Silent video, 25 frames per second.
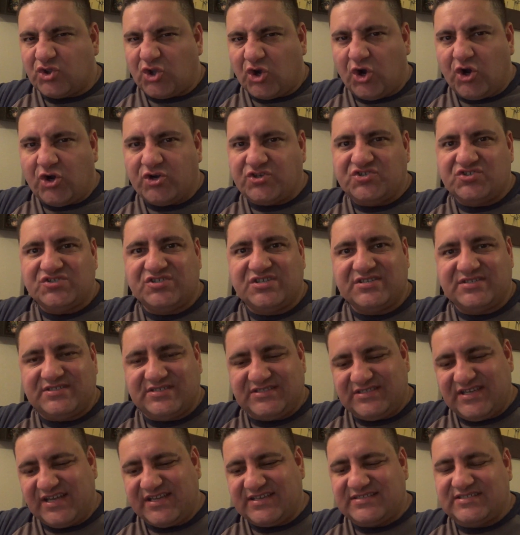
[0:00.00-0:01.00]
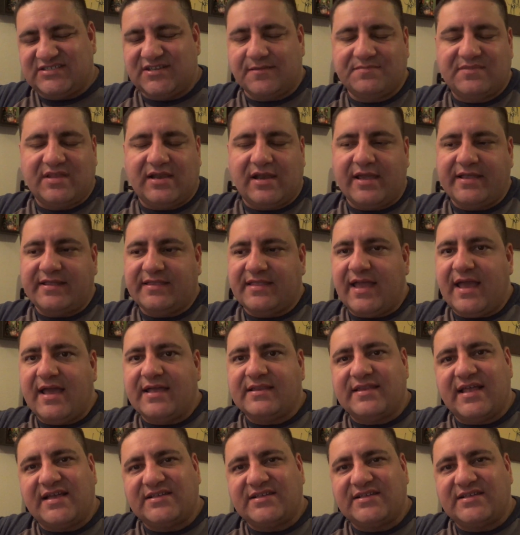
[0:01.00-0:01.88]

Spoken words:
3rd to the 6th, something like that.